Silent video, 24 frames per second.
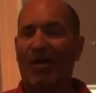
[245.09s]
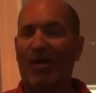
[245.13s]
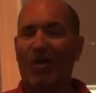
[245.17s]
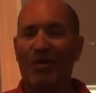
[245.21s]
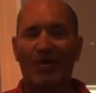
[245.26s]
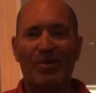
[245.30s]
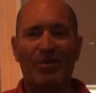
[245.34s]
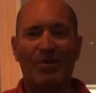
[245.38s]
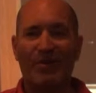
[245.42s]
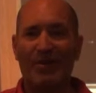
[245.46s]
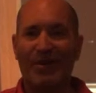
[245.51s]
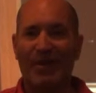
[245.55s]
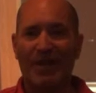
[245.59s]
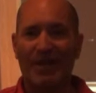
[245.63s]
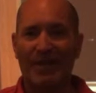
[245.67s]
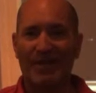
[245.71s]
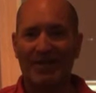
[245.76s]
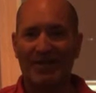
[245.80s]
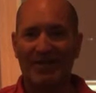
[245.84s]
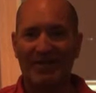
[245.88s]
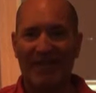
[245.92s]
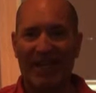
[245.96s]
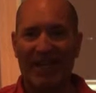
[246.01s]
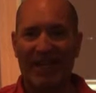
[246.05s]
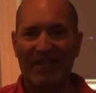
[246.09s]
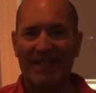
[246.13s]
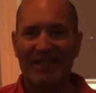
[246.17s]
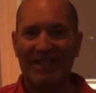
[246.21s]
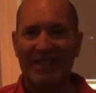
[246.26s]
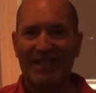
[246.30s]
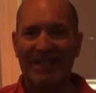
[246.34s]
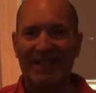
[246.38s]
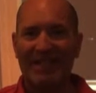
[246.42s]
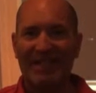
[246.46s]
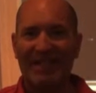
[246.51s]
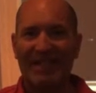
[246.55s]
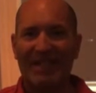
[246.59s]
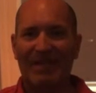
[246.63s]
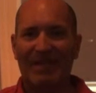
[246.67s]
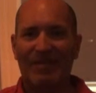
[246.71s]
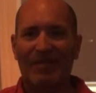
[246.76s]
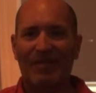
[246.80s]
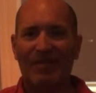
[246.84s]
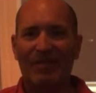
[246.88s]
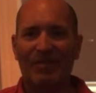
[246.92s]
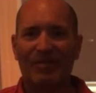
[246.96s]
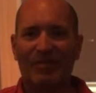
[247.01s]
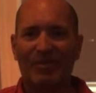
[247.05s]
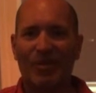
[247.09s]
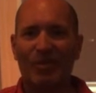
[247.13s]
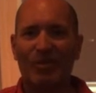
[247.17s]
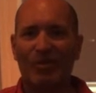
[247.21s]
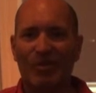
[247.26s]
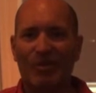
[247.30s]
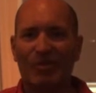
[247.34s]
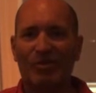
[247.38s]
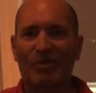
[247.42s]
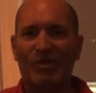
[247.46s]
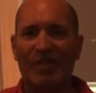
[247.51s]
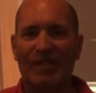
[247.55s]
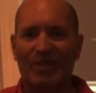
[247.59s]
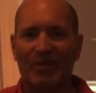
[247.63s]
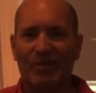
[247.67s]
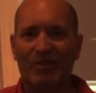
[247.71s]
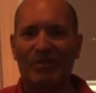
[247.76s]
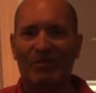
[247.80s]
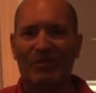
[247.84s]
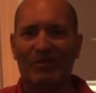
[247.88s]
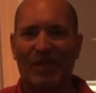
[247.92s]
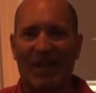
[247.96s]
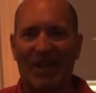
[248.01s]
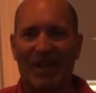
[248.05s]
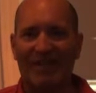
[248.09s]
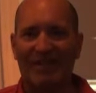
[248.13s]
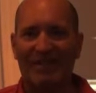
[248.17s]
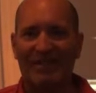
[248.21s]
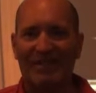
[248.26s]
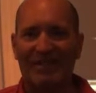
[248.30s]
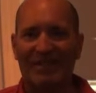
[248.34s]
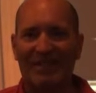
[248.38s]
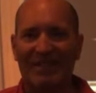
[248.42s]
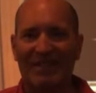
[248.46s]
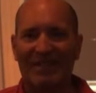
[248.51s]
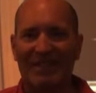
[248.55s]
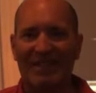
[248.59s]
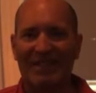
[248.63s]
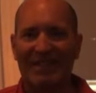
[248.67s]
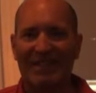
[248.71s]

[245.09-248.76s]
all you're going to hear is that, dude, your singer sucks.